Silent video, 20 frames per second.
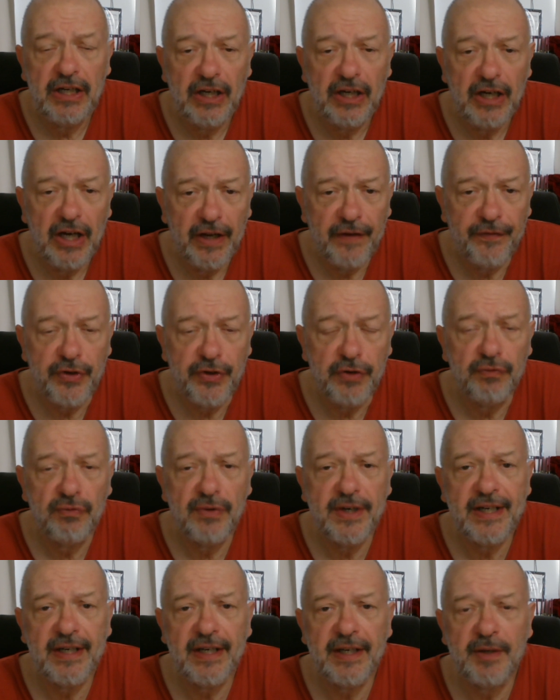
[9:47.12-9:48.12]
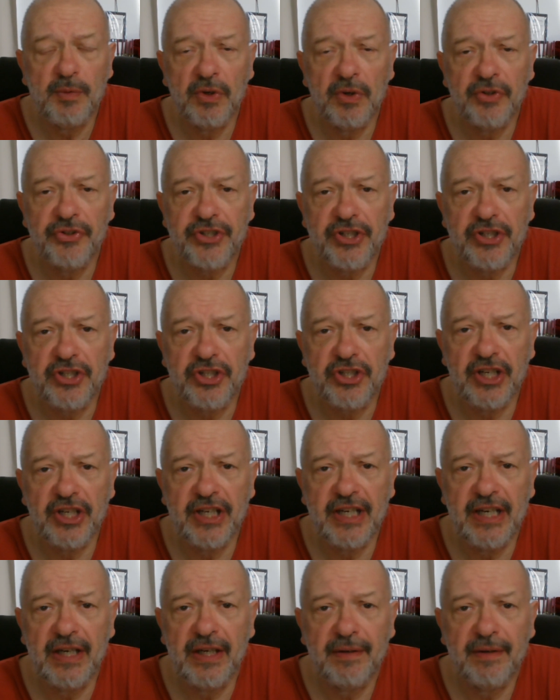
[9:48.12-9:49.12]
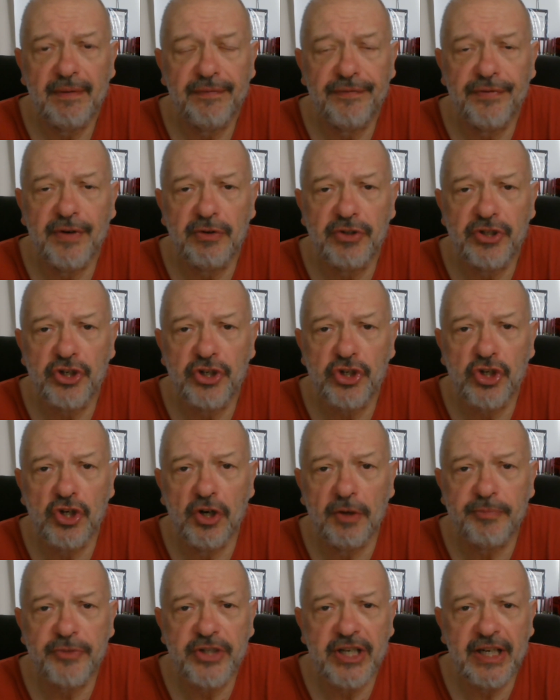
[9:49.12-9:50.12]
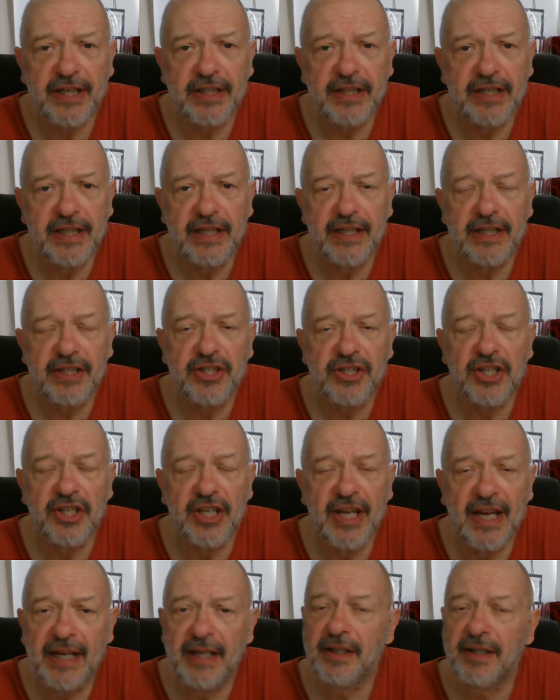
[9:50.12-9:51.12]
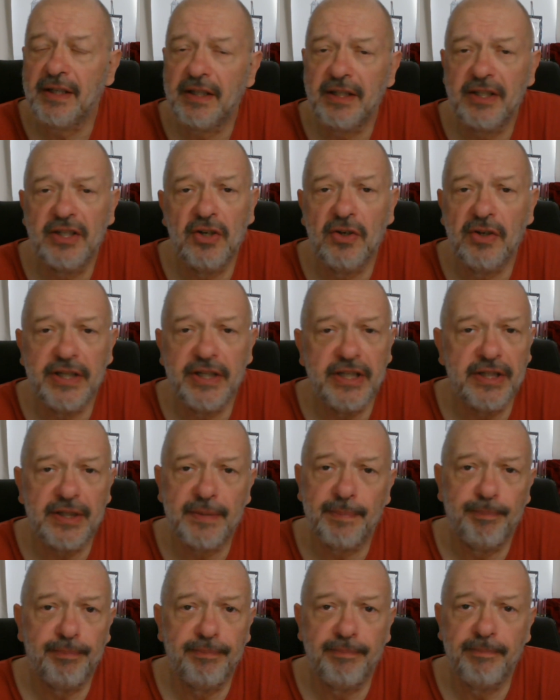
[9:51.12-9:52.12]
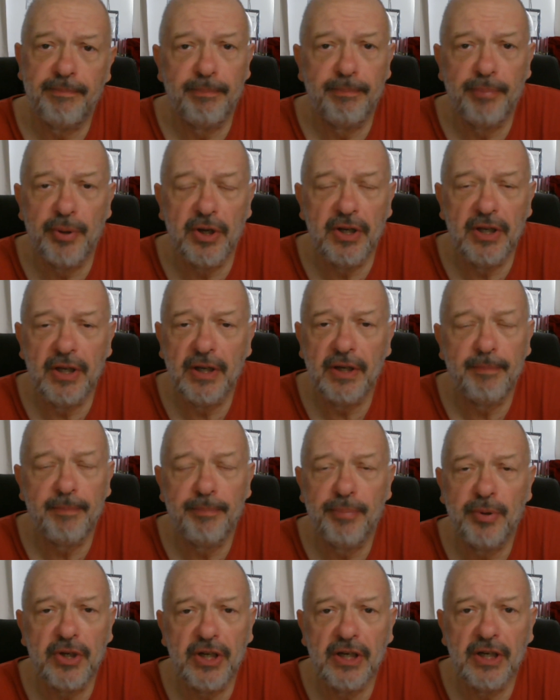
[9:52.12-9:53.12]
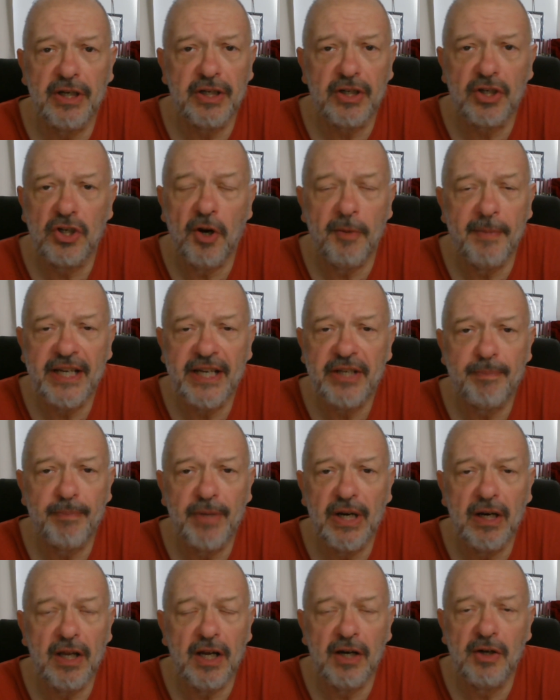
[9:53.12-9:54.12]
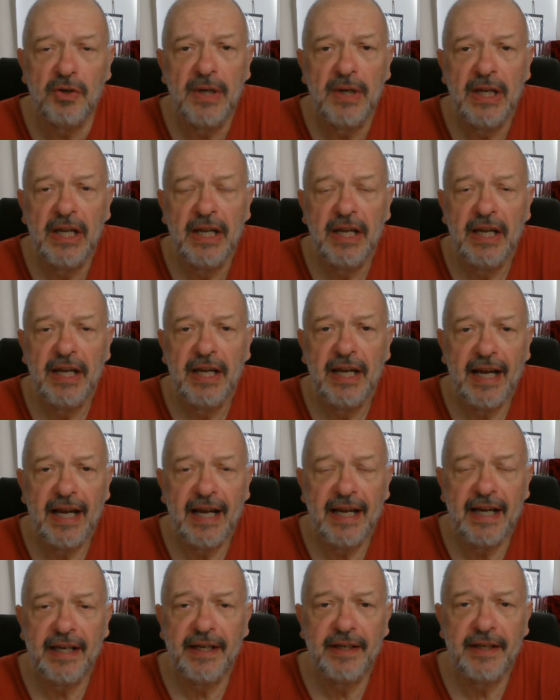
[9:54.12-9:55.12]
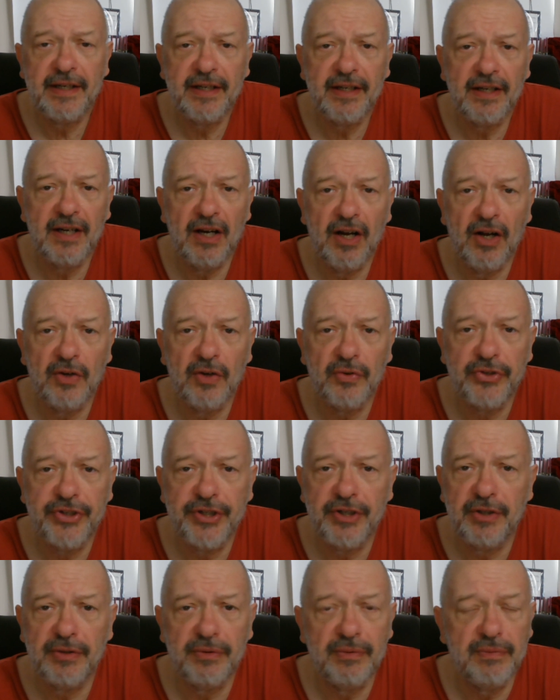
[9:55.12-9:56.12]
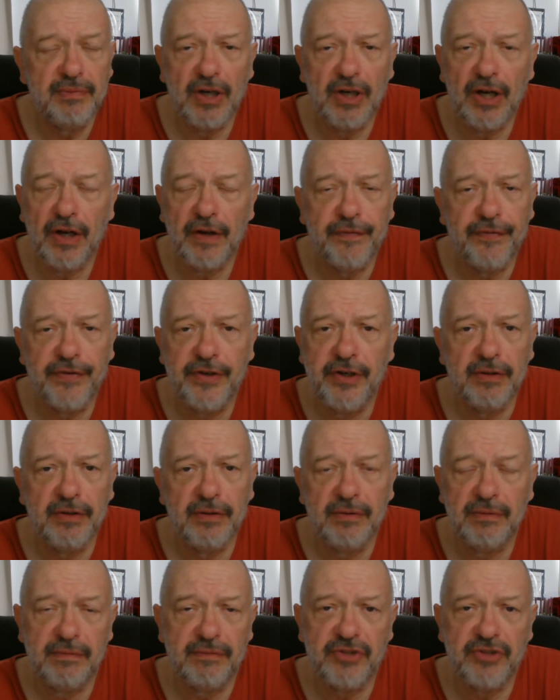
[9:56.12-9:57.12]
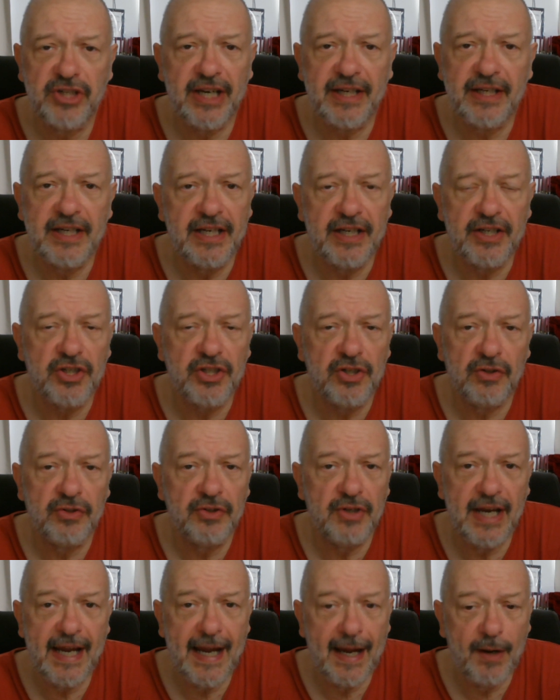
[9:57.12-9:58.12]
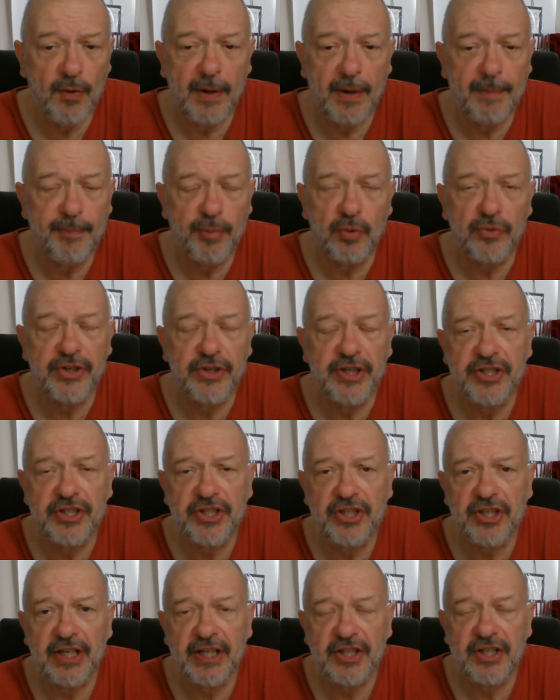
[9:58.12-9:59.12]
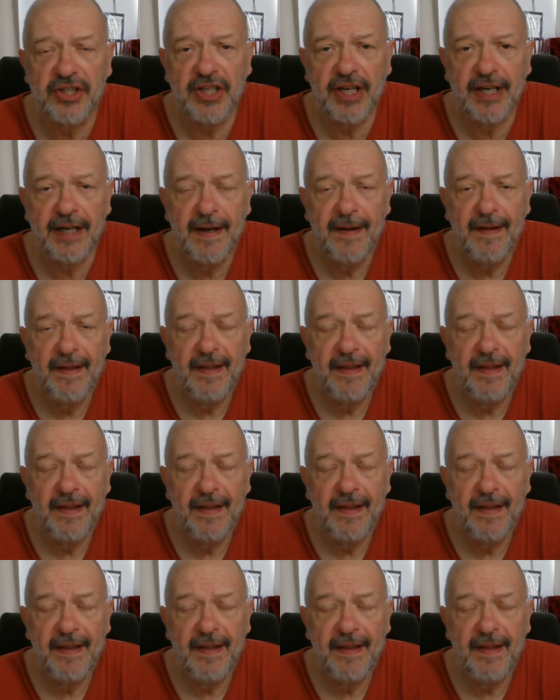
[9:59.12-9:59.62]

If you really want to see Photoshop techniques, then guys, put a comment below and I'll do a few techniques on how I put these things in.